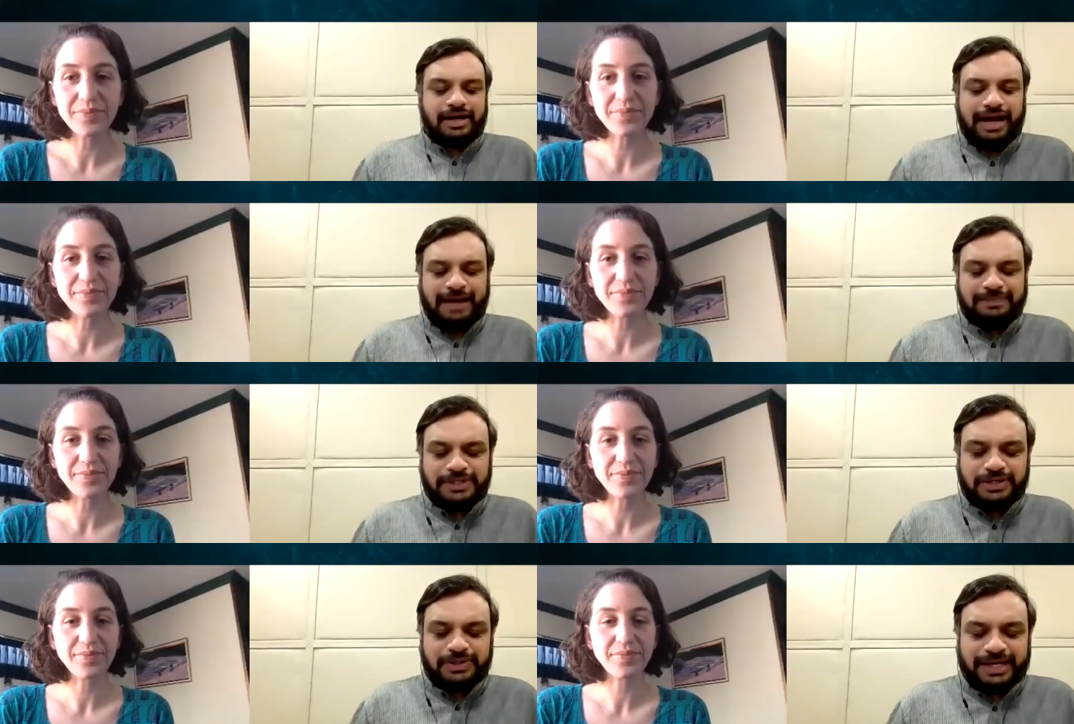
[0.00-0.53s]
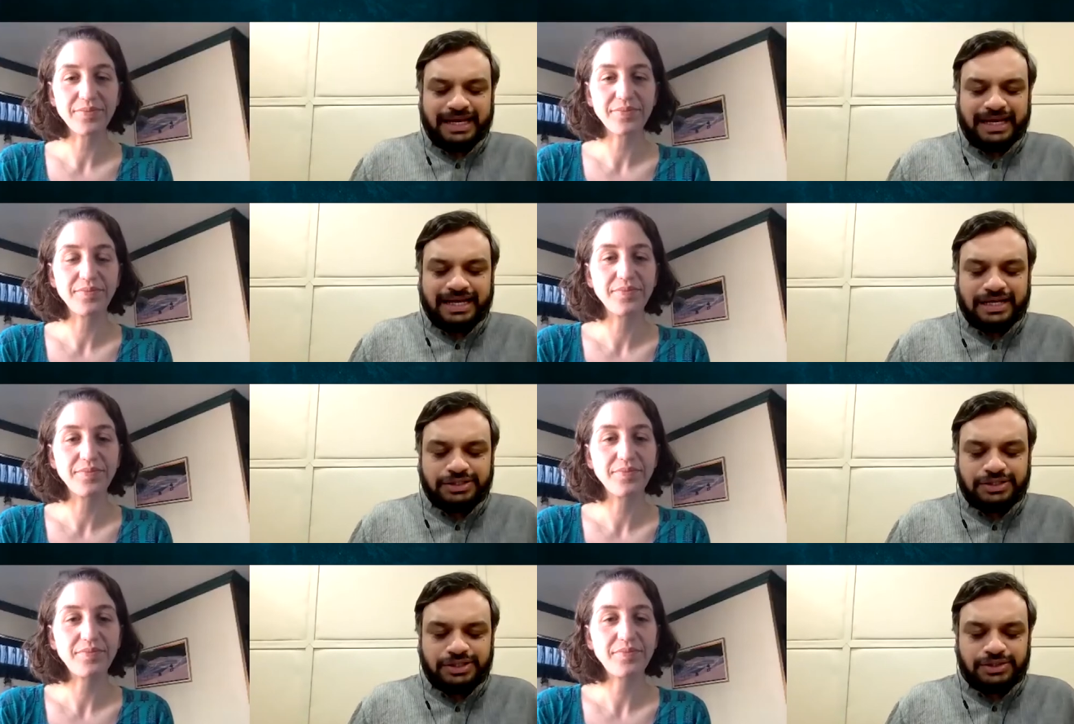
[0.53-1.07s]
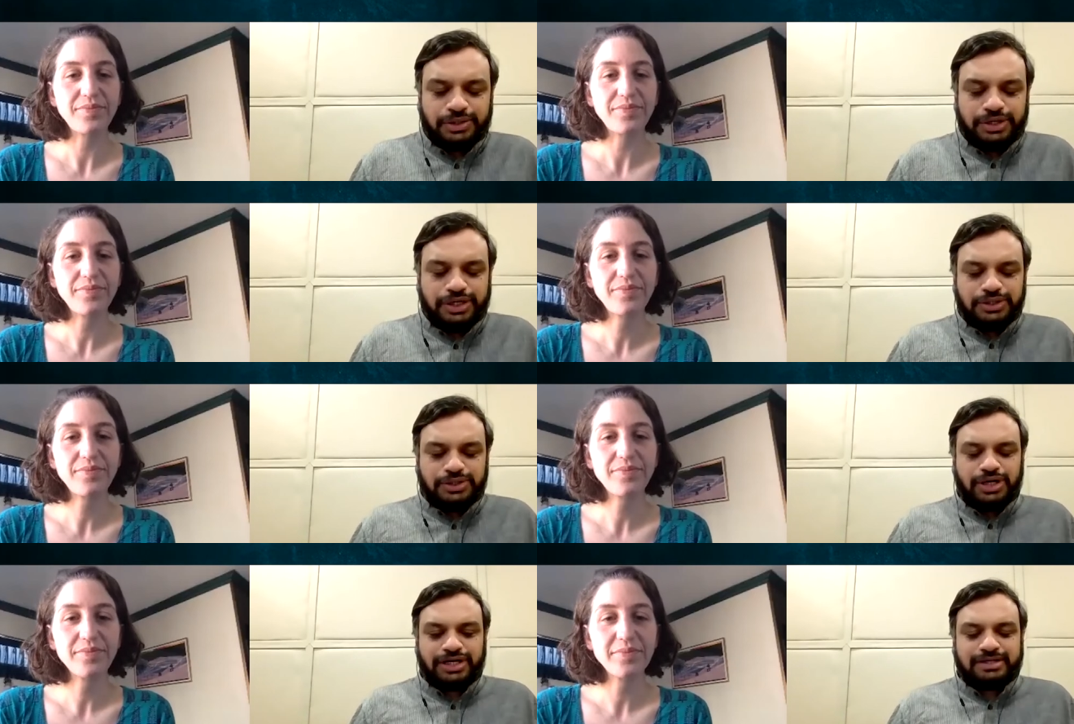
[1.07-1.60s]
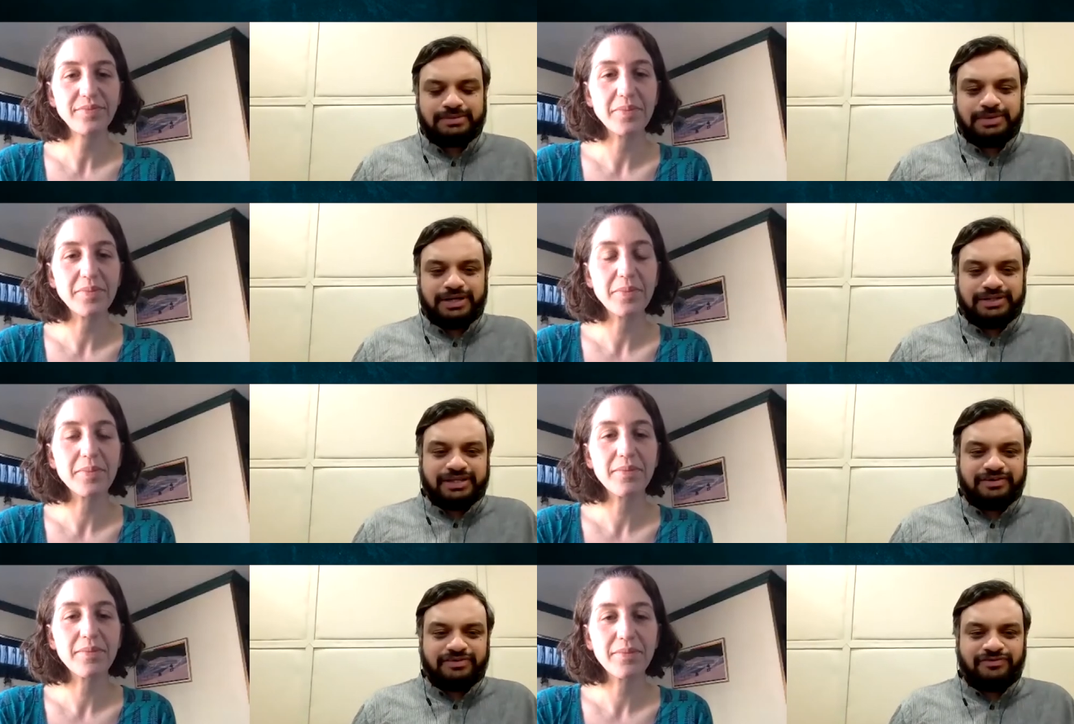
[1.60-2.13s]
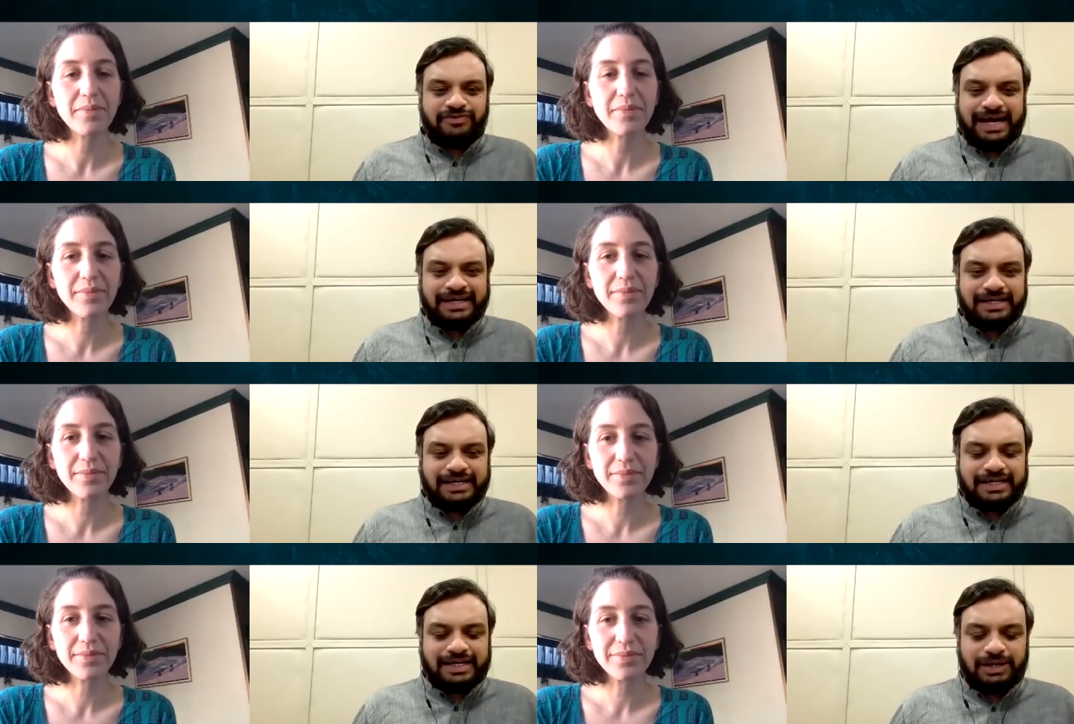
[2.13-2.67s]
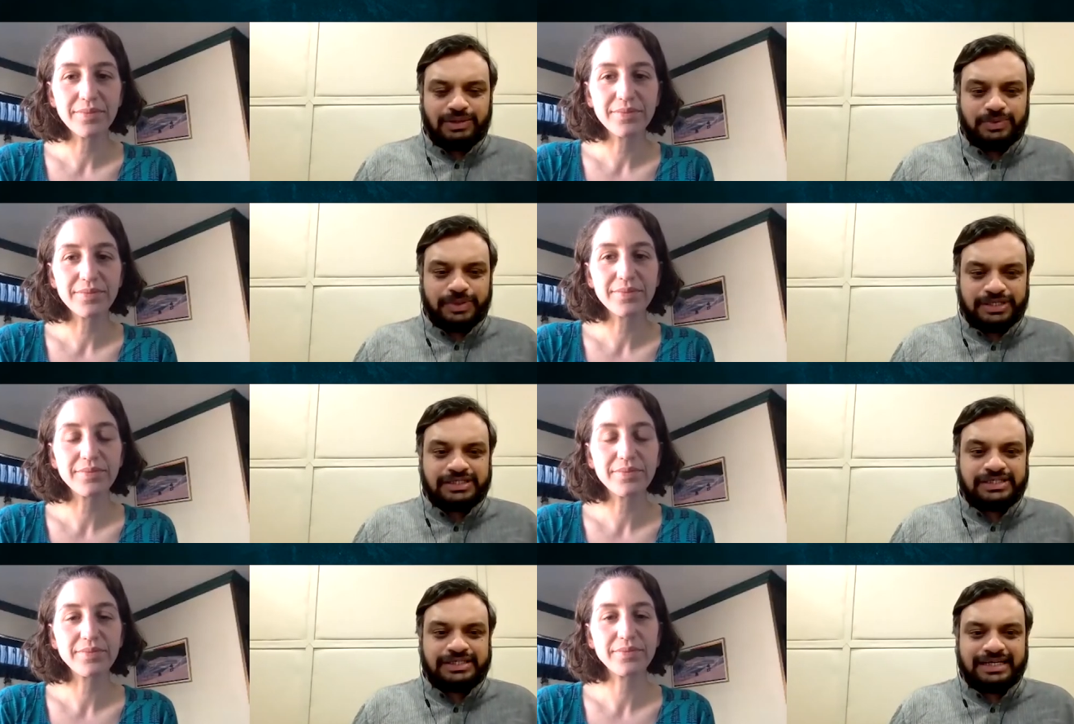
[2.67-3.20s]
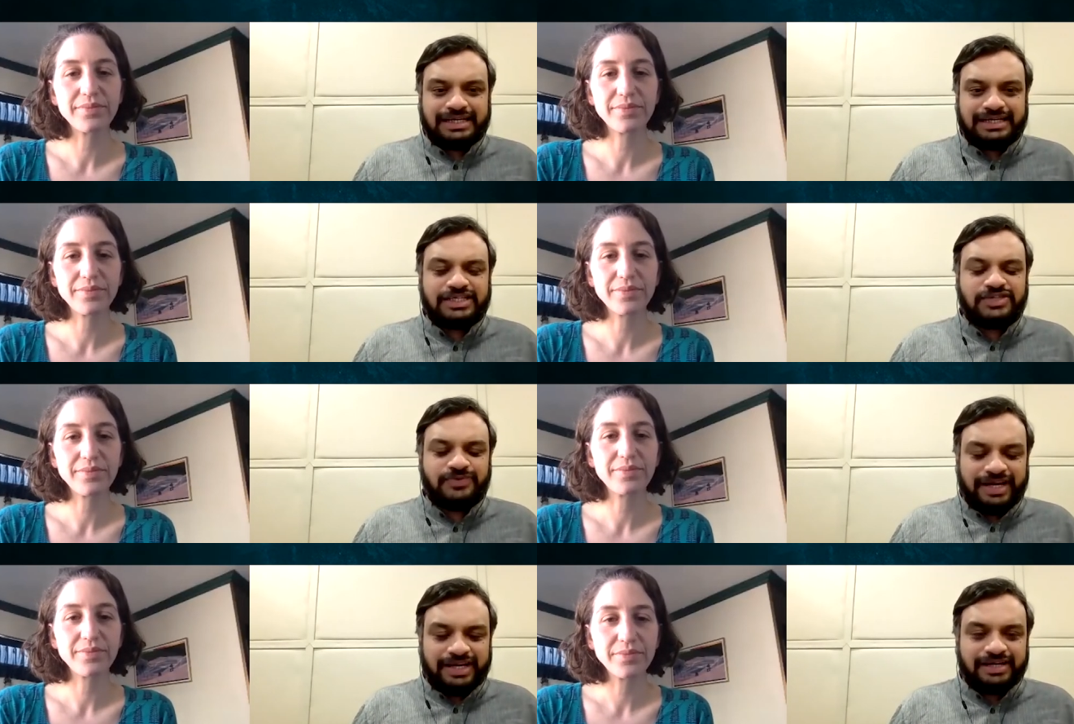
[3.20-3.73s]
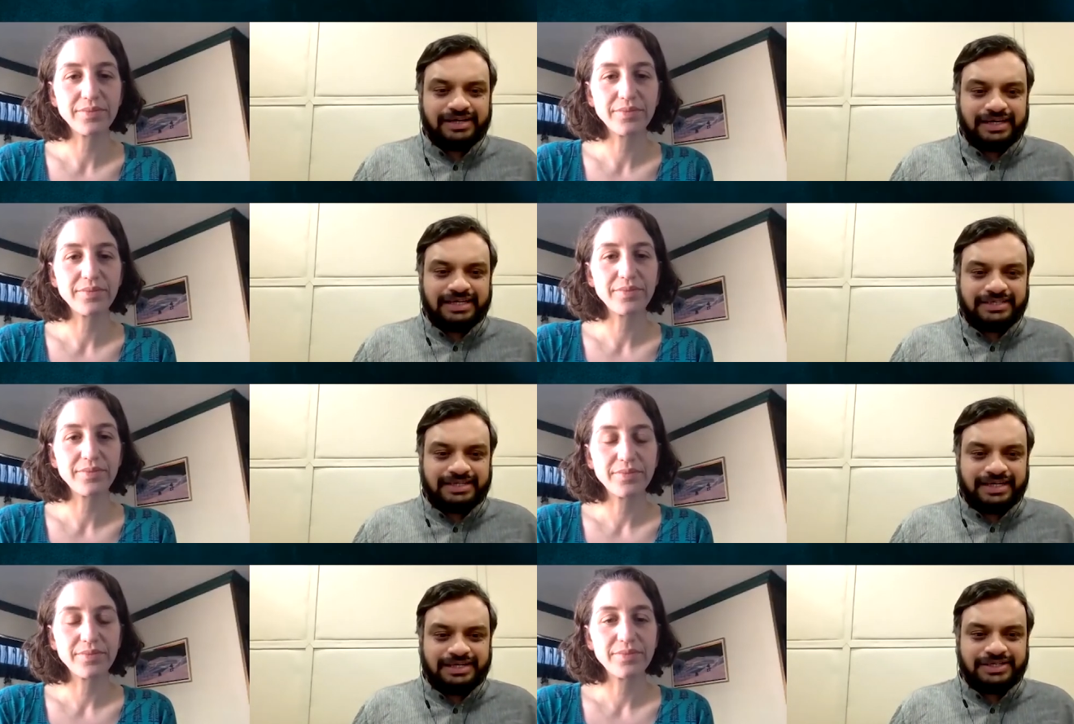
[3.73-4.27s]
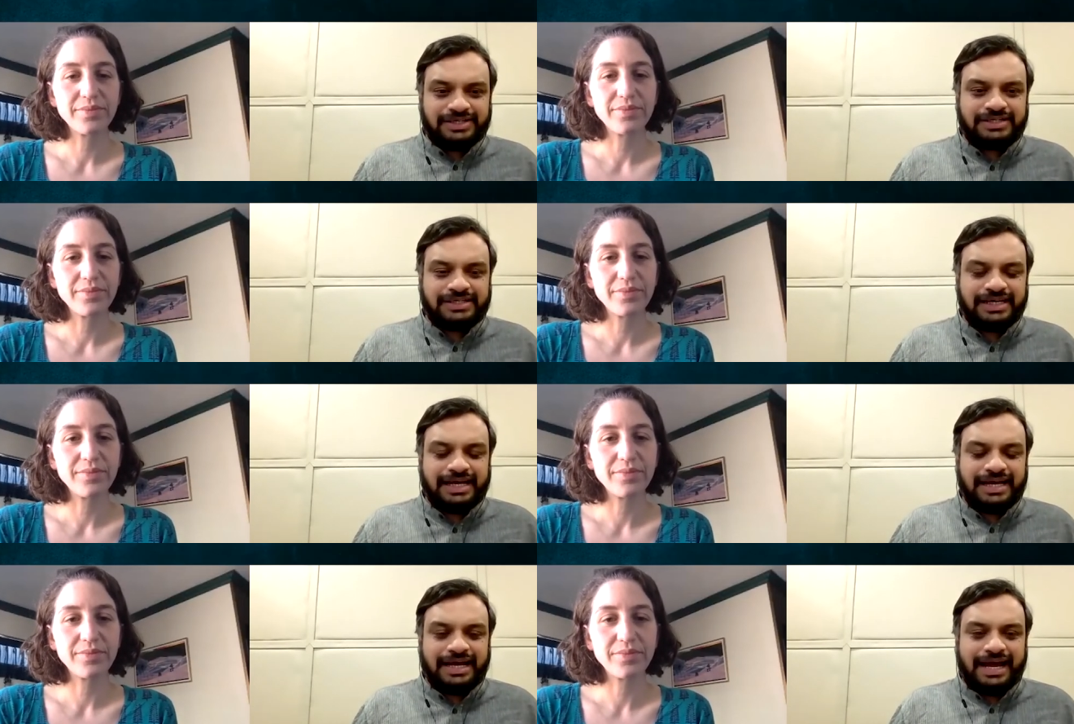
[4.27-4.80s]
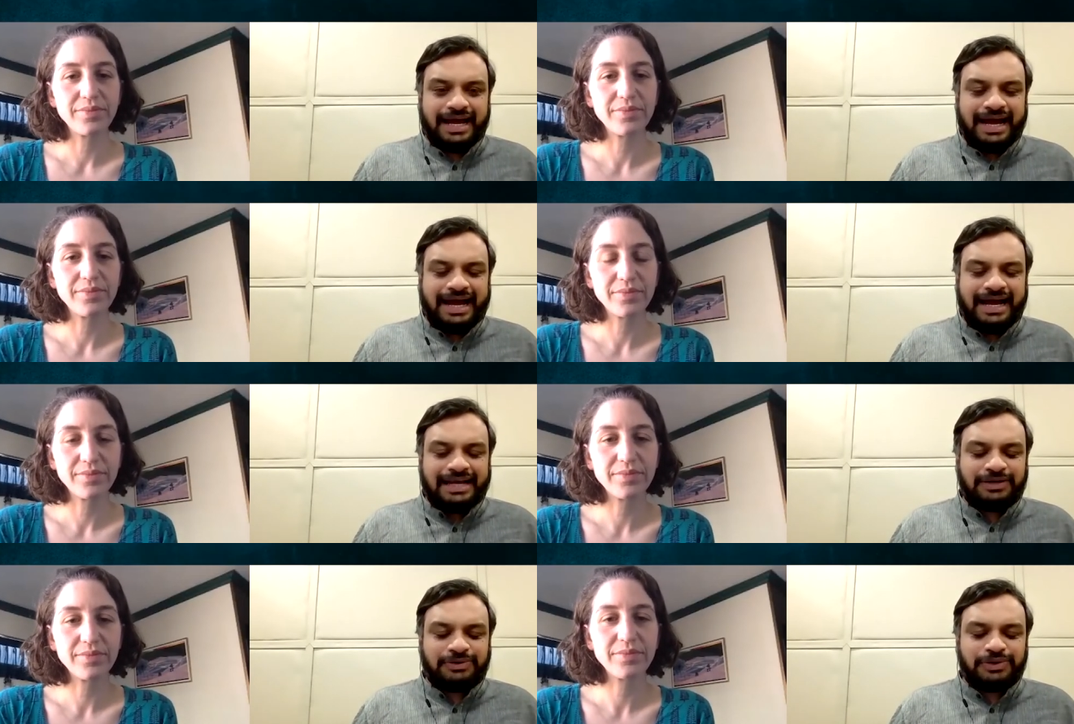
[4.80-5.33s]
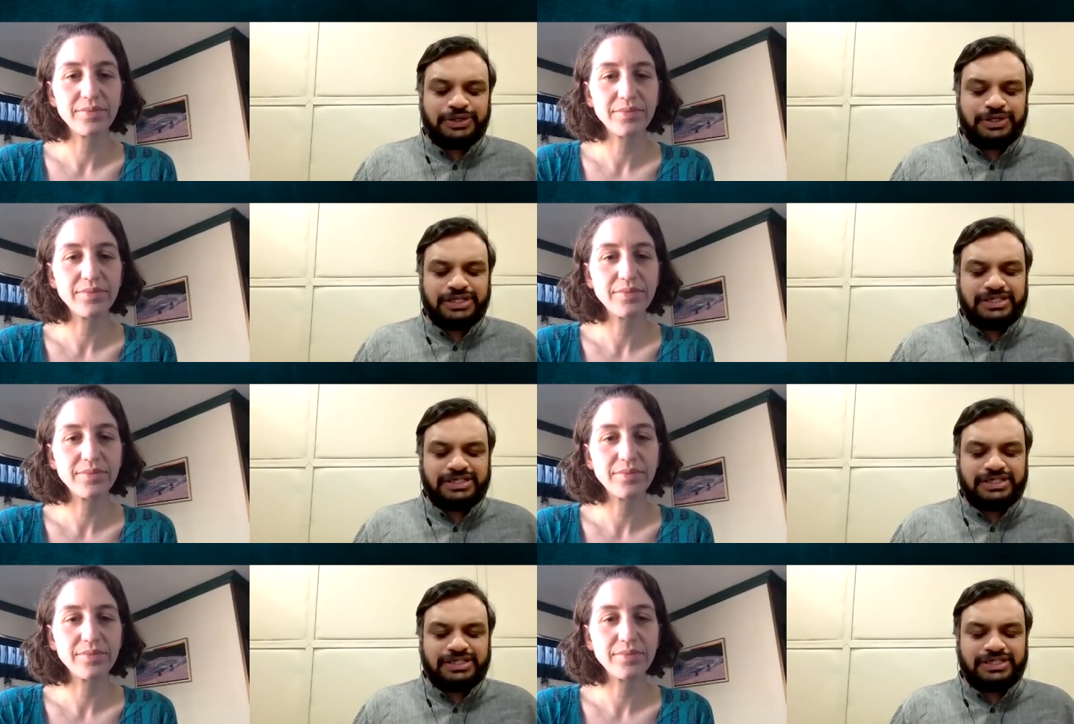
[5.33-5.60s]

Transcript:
Speaker 1: Absolutely. So Zoe, you talked about the final count, which is still in its very early stages. And could you